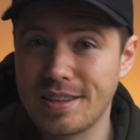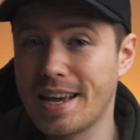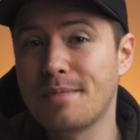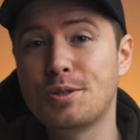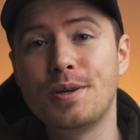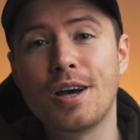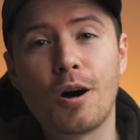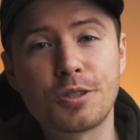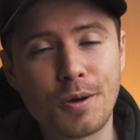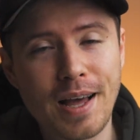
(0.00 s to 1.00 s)
the M2e
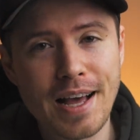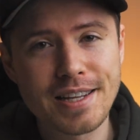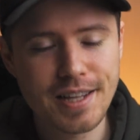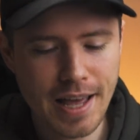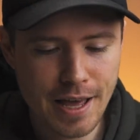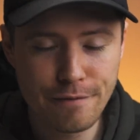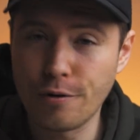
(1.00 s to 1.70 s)
also has a